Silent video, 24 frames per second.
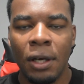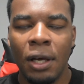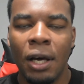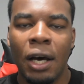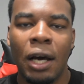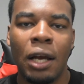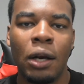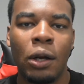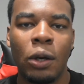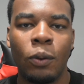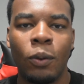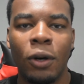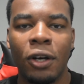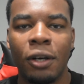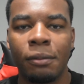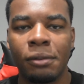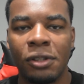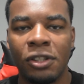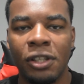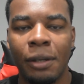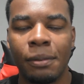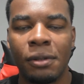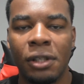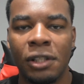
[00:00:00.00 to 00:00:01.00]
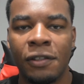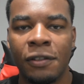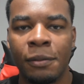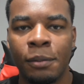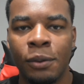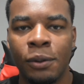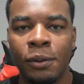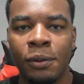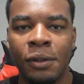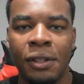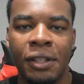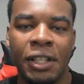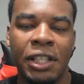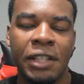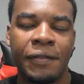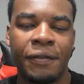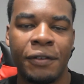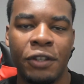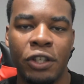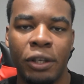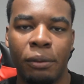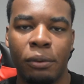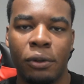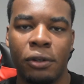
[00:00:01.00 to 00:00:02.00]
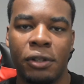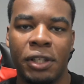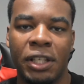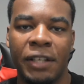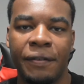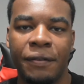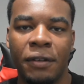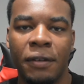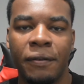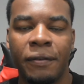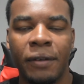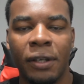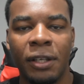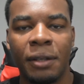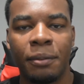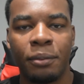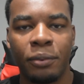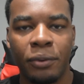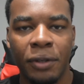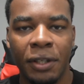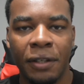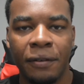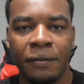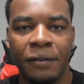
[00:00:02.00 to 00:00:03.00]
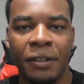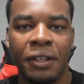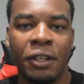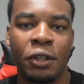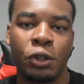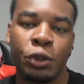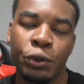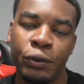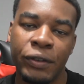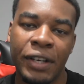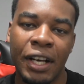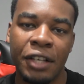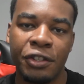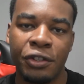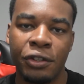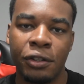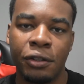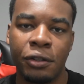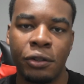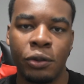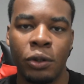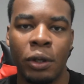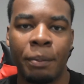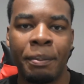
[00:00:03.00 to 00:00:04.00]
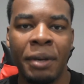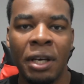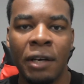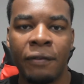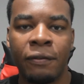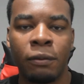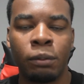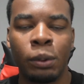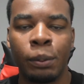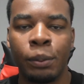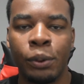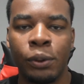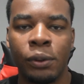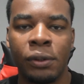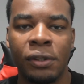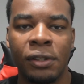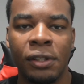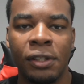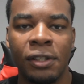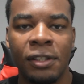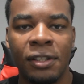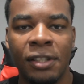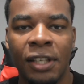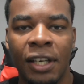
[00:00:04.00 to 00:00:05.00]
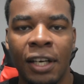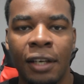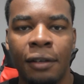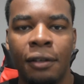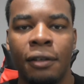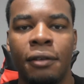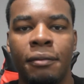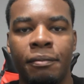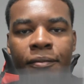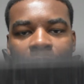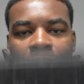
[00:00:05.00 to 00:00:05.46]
Hello and welcome to SubStanceFtbl. In this video I'm going to give you a very brief initial reaction to a pair of football boots inside